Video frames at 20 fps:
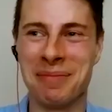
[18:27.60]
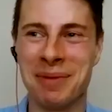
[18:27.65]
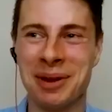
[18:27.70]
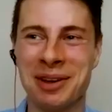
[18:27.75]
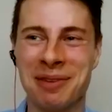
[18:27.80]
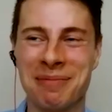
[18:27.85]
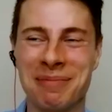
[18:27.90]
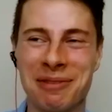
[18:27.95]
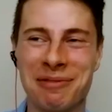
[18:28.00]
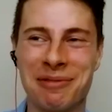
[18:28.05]
many
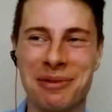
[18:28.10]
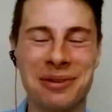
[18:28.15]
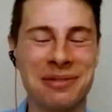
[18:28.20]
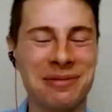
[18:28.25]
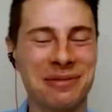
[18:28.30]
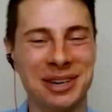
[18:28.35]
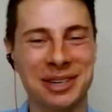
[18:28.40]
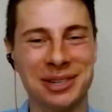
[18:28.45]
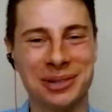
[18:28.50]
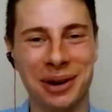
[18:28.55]
of my foreign
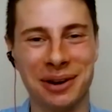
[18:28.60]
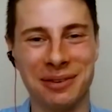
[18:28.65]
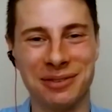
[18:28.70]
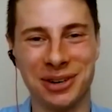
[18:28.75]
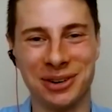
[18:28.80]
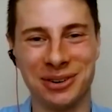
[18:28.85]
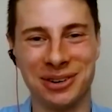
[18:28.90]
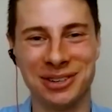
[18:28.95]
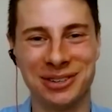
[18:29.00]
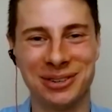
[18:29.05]
friends who have
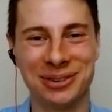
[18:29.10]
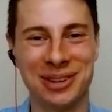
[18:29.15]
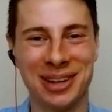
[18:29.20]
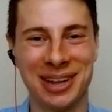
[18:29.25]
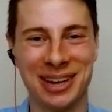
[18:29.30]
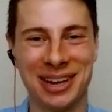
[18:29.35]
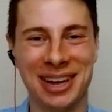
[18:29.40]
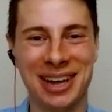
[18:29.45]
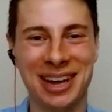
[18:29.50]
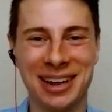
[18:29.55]
shown it
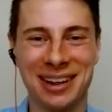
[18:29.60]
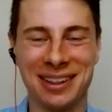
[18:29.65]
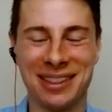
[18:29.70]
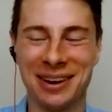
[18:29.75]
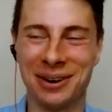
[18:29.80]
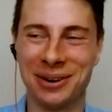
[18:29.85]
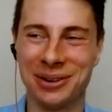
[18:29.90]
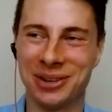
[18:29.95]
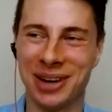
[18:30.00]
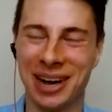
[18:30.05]
to,
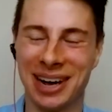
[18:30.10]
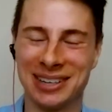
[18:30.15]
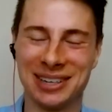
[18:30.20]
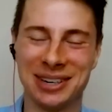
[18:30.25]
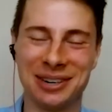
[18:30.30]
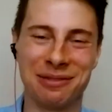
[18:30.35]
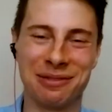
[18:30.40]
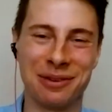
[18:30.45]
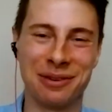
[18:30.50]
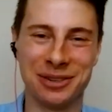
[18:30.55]
they're also asking
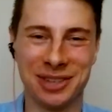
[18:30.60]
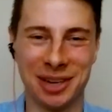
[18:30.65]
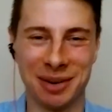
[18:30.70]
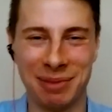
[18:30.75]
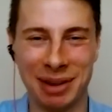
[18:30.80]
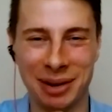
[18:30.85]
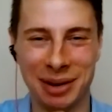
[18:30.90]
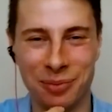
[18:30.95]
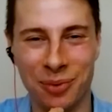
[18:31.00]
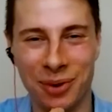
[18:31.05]
the first time,
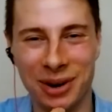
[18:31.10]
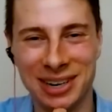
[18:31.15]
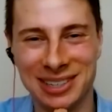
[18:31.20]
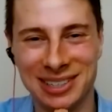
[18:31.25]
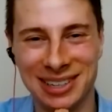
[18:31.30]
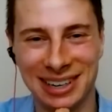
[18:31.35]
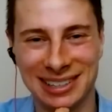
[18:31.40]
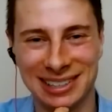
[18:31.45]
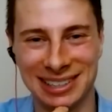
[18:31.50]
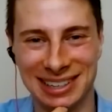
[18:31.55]
like, what
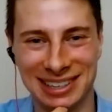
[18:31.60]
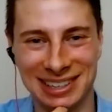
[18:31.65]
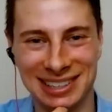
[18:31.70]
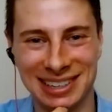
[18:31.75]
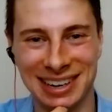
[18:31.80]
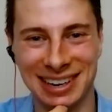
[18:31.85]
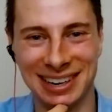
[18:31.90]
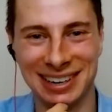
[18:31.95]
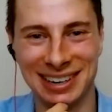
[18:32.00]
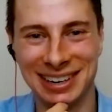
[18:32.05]
exactly is
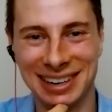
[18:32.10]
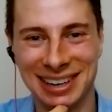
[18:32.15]
that?